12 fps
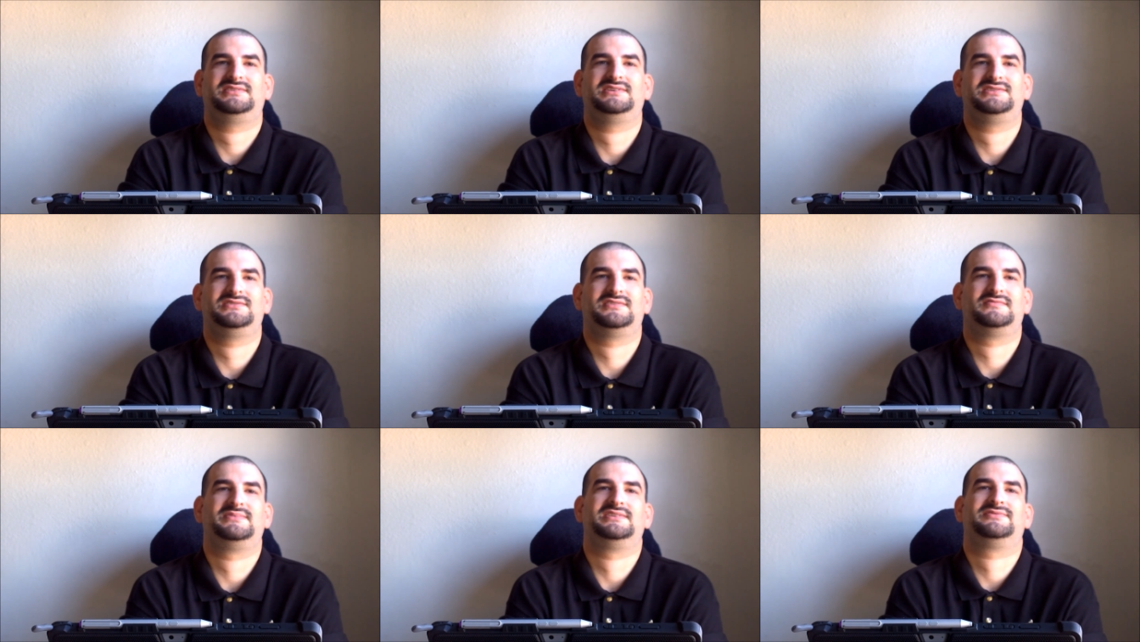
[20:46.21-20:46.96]
Thank you,
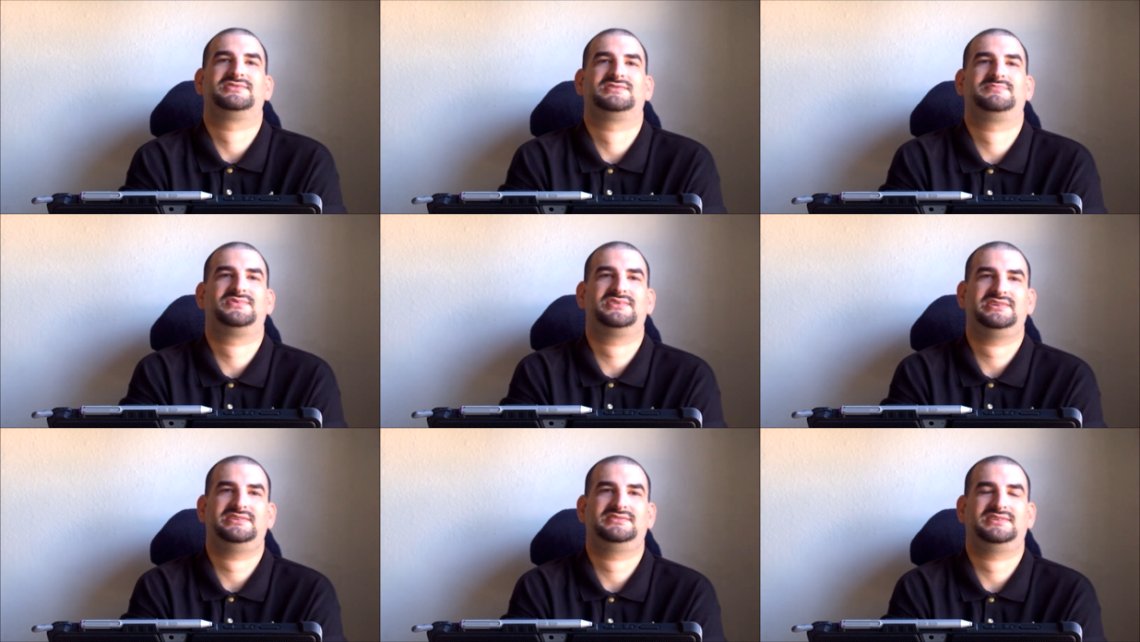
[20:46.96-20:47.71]
everybody, for
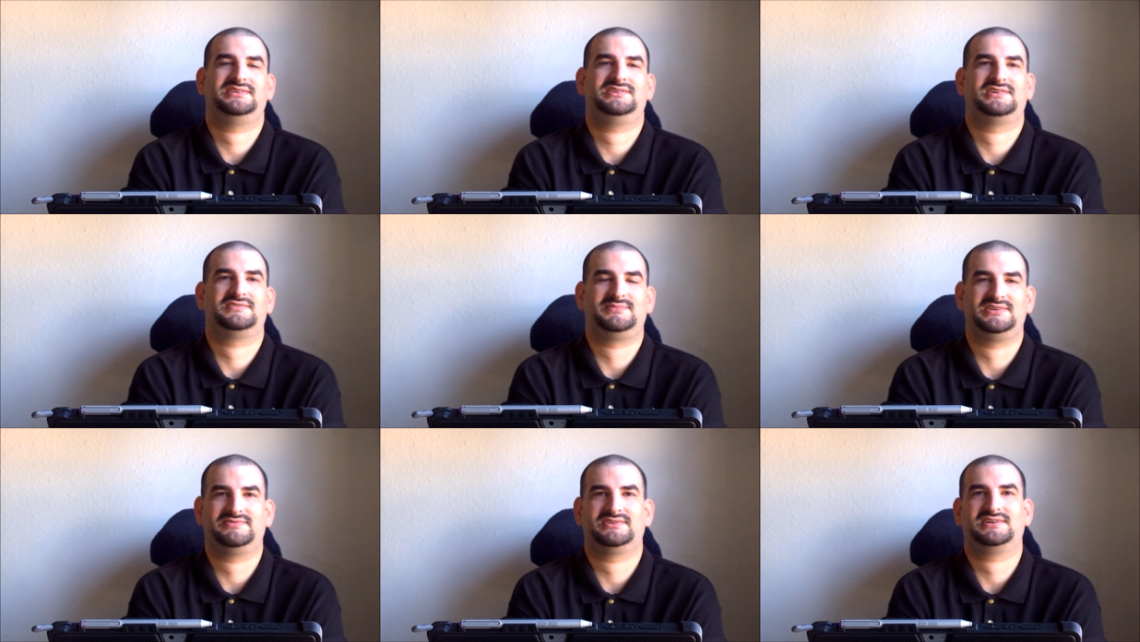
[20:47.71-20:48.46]
supporting. Thank you,
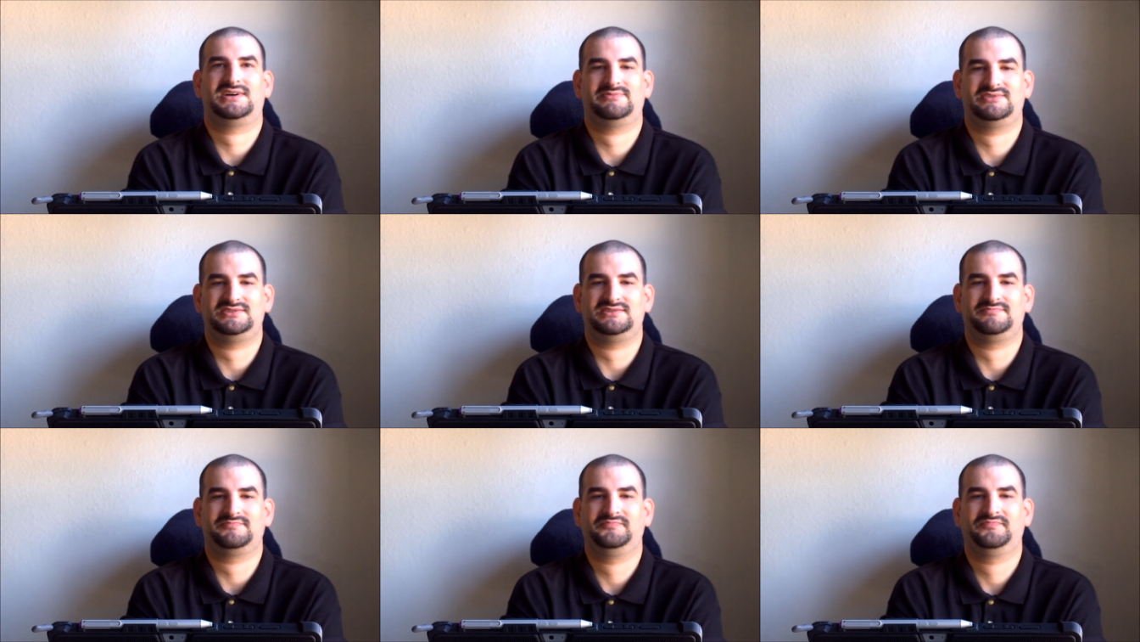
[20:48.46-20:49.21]
everybody, for
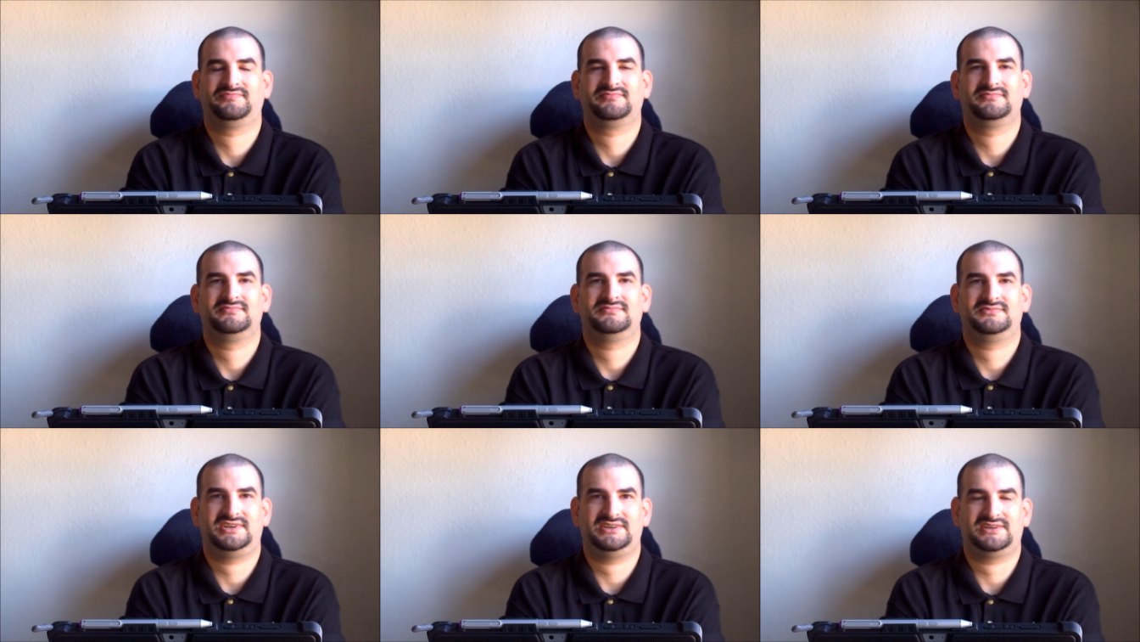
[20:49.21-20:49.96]
commenting.
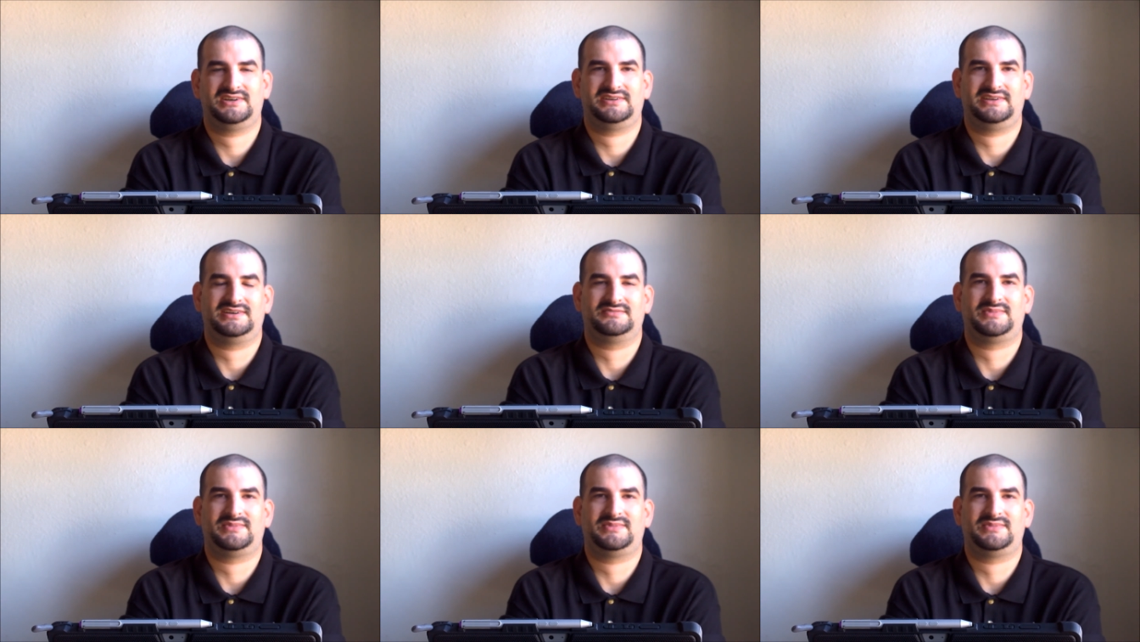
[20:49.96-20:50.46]
Take care now.